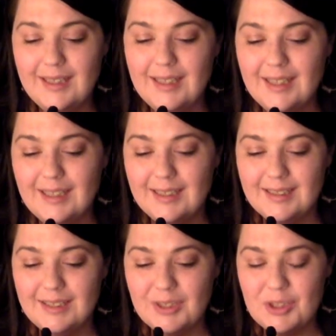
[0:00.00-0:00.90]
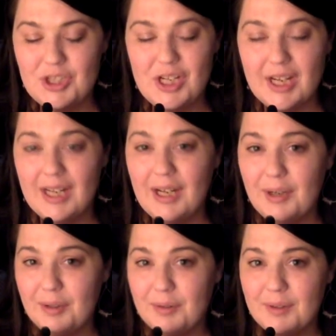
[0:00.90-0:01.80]
or check it
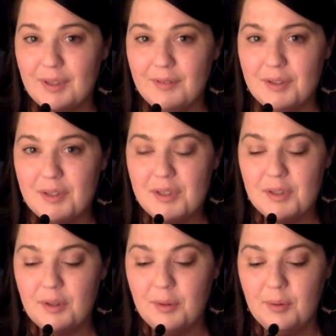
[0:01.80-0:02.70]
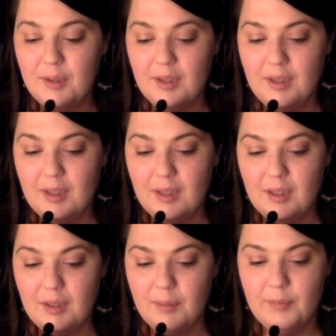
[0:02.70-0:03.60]
out or whatever. So
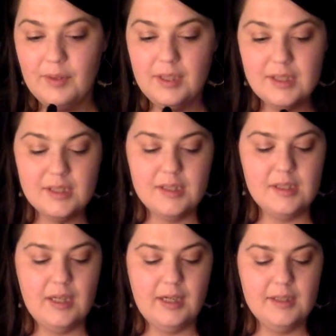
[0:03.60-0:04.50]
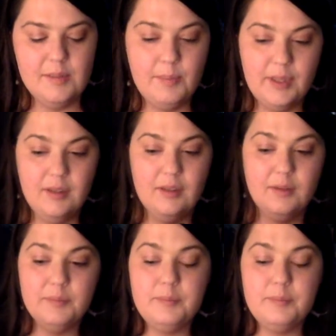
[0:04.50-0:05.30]
this has been